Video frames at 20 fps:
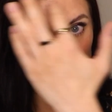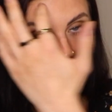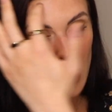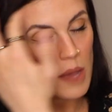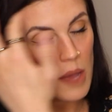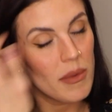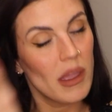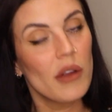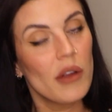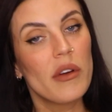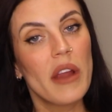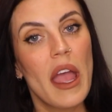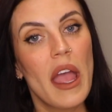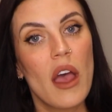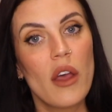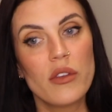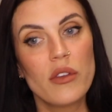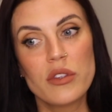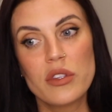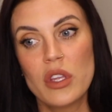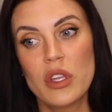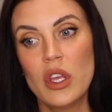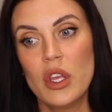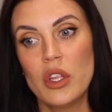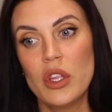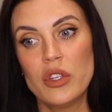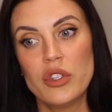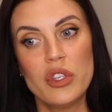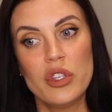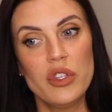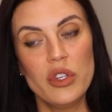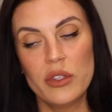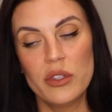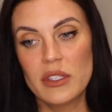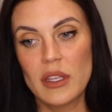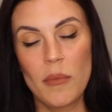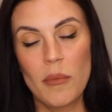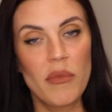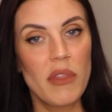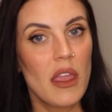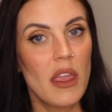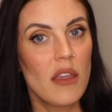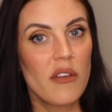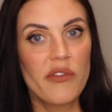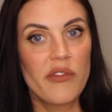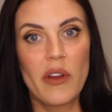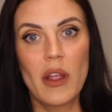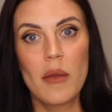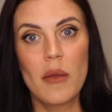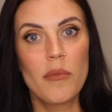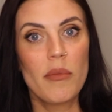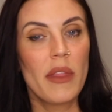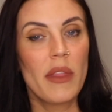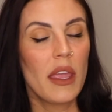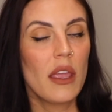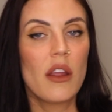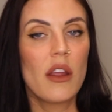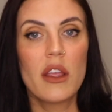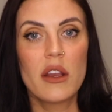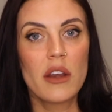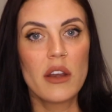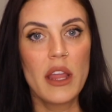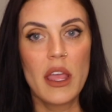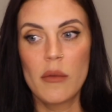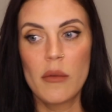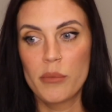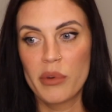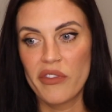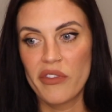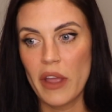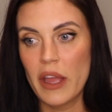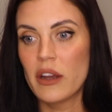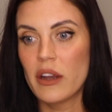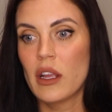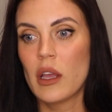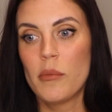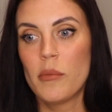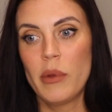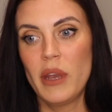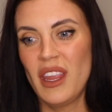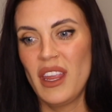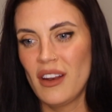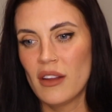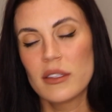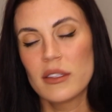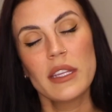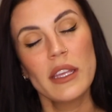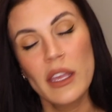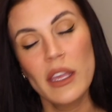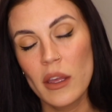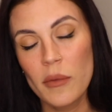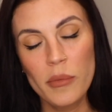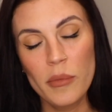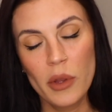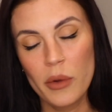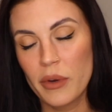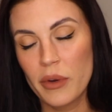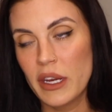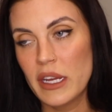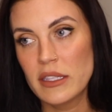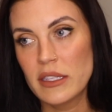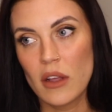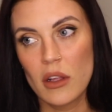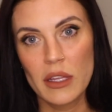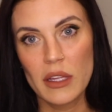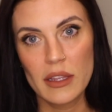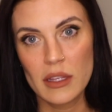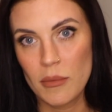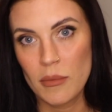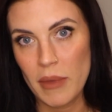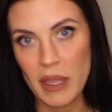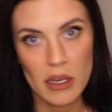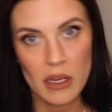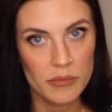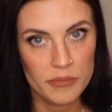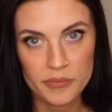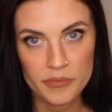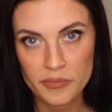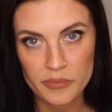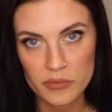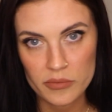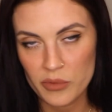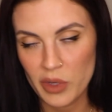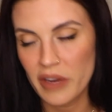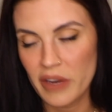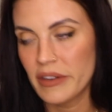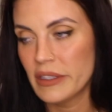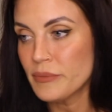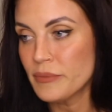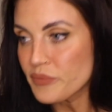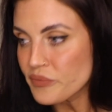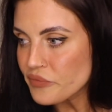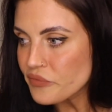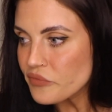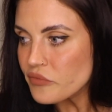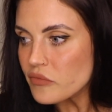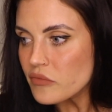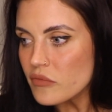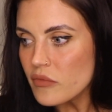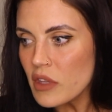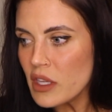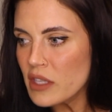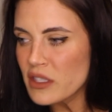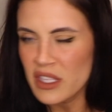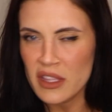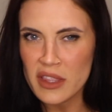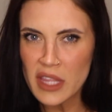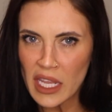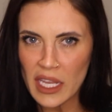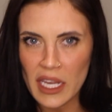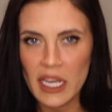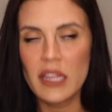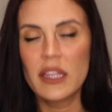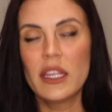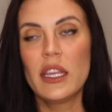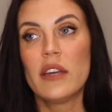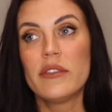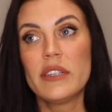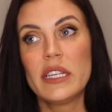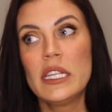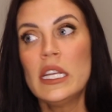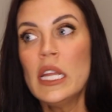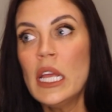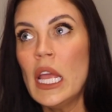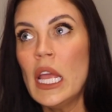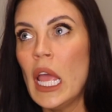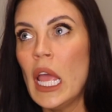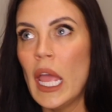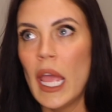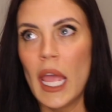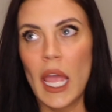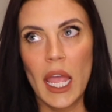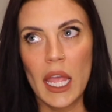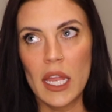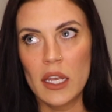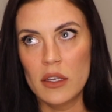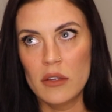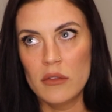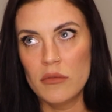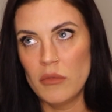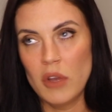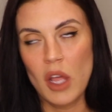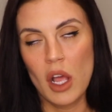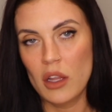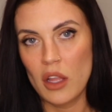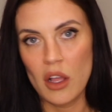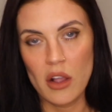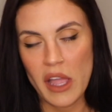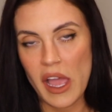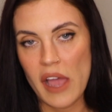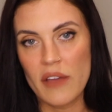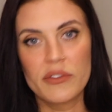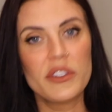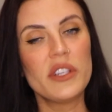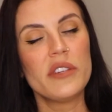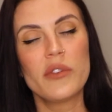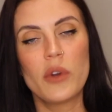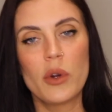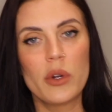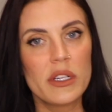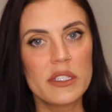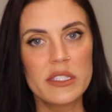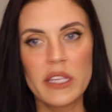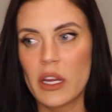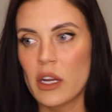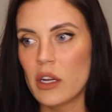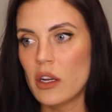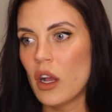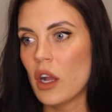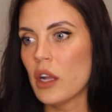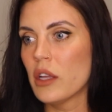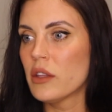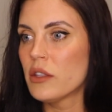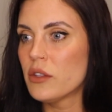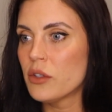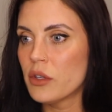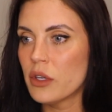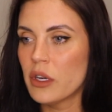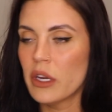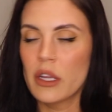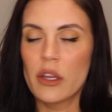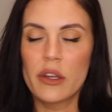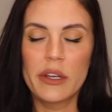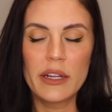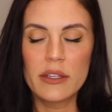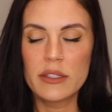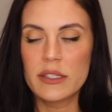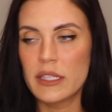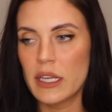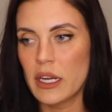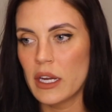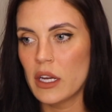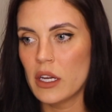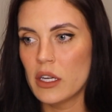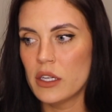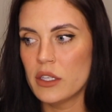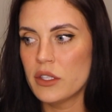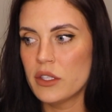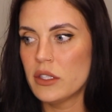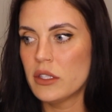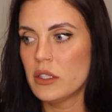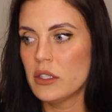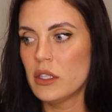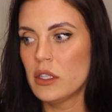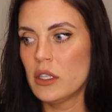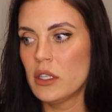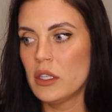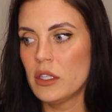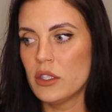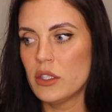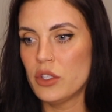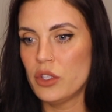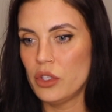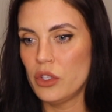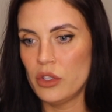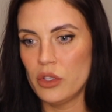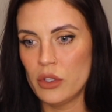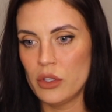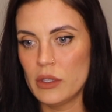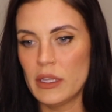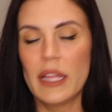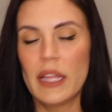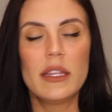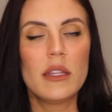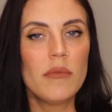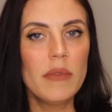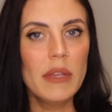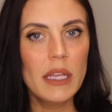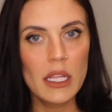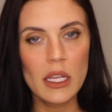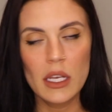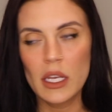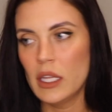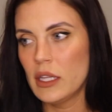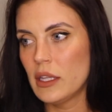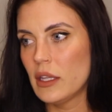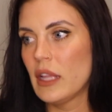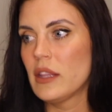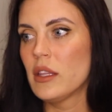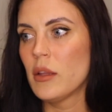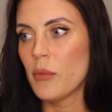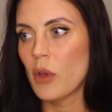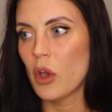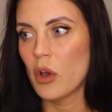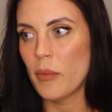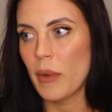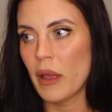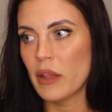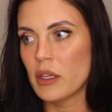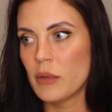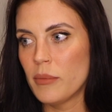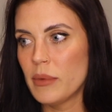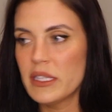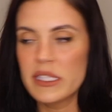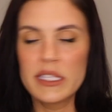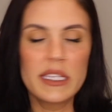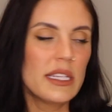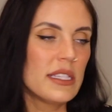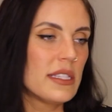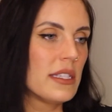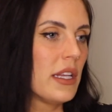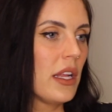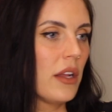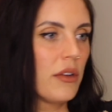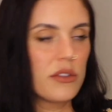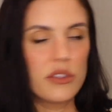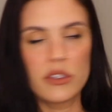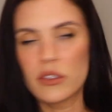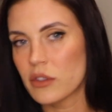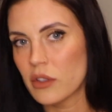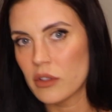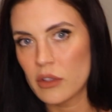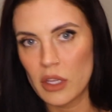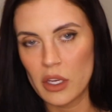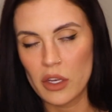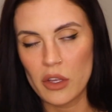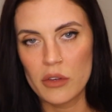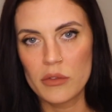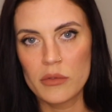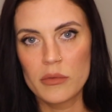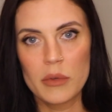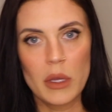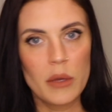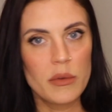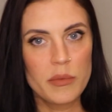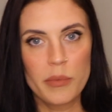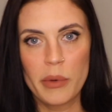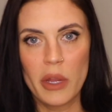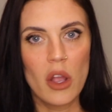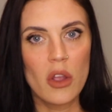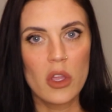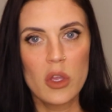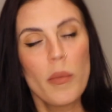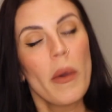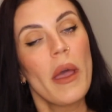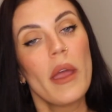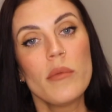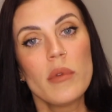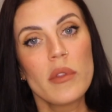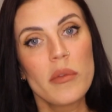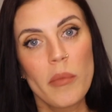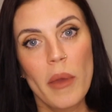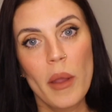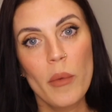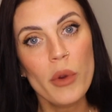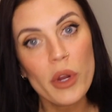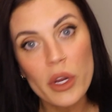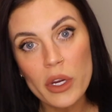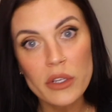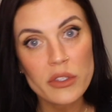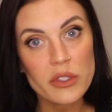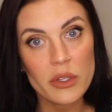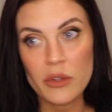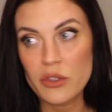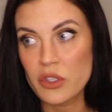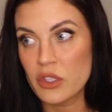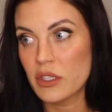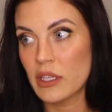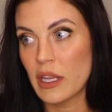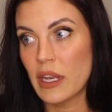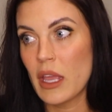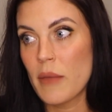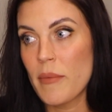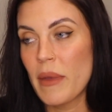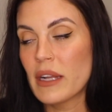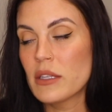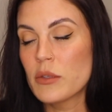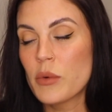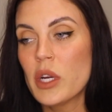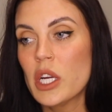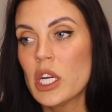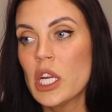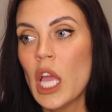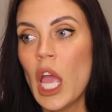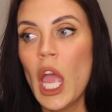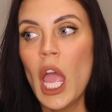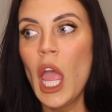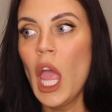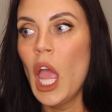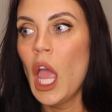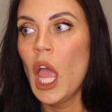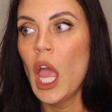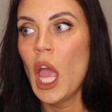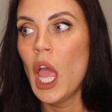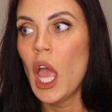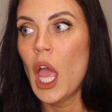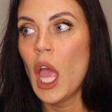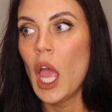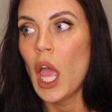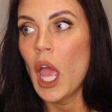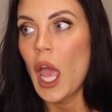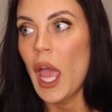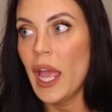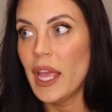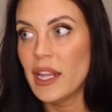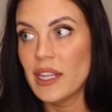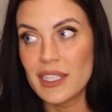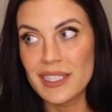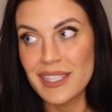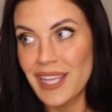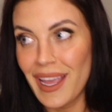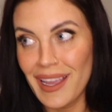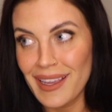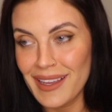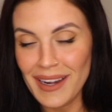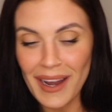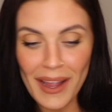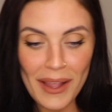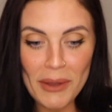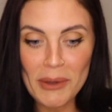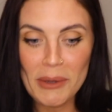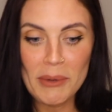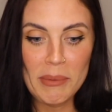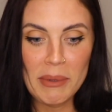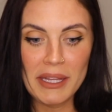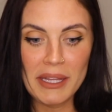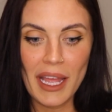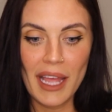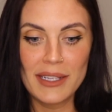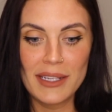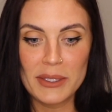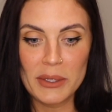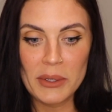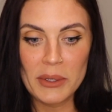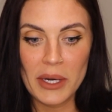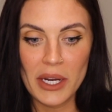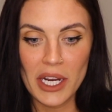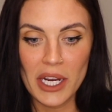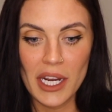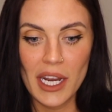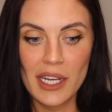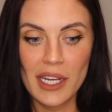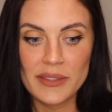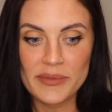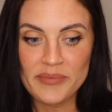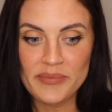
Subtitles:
coming around to do something from like our internet provider company. And I was like, yep, no worries, I'll let them in, whatever. Didn't think anything of it. And not long after, of course, I hear a knock at the door. I go downstairs to let them in and let them go about their business. And I was just, I was preoccupied with my work, so I was just gonna get back to work. And the second I opened that door,